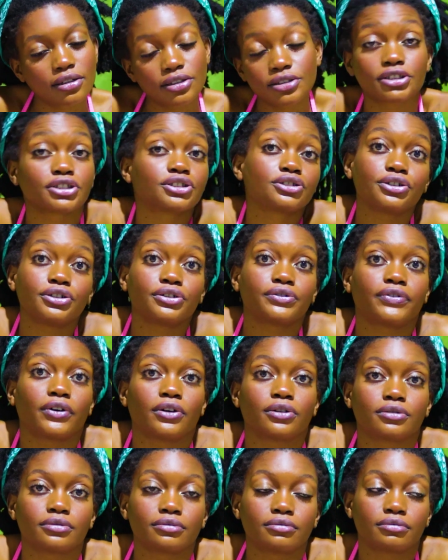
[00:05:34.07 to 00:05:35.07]
Also, it's not your
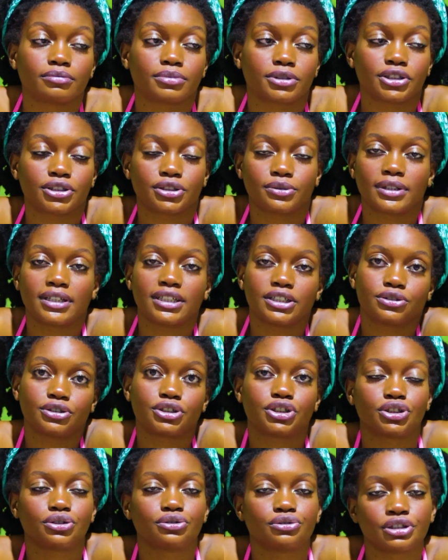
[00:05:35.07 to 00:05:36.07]
fault because you are
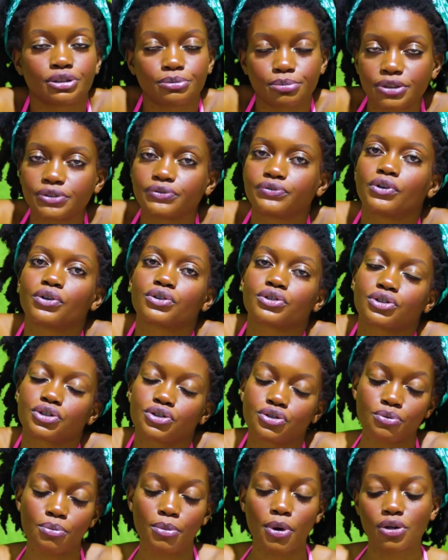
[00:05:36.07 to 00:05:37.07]
little children being
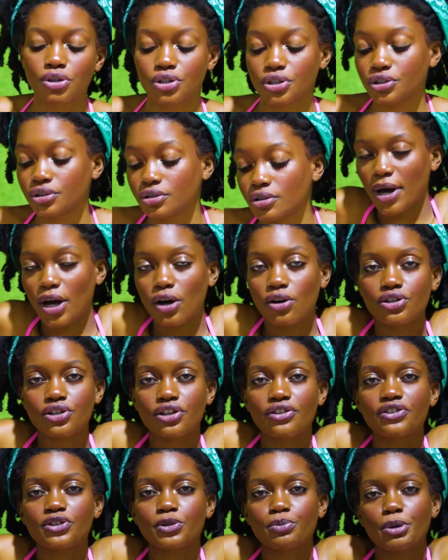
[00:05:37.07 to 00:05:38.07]
forced to model. But
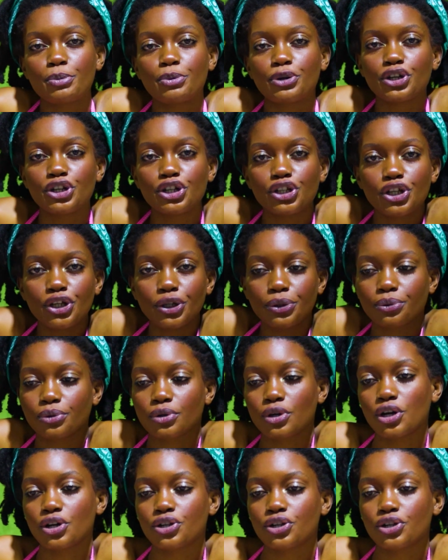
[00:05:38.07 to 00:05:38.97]
also, these people knew